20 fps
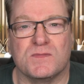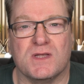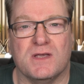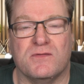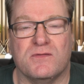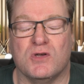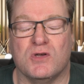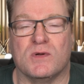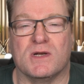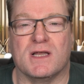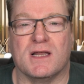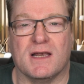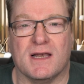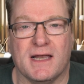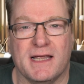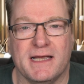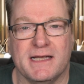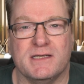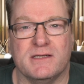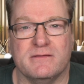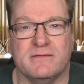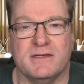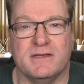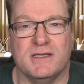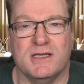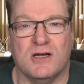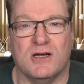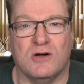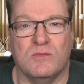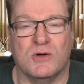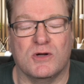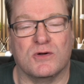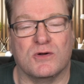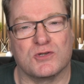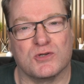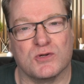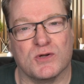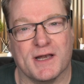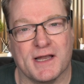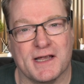If you want to like the video because
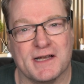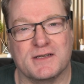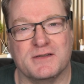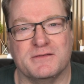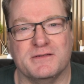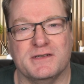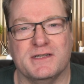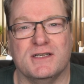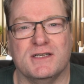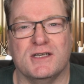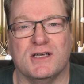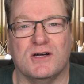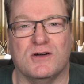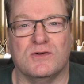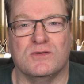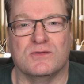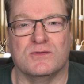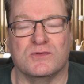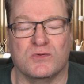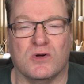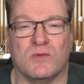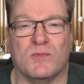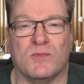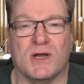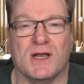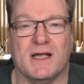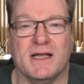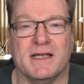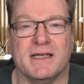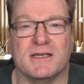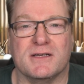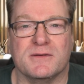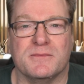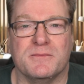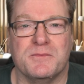you like the video, drop a like.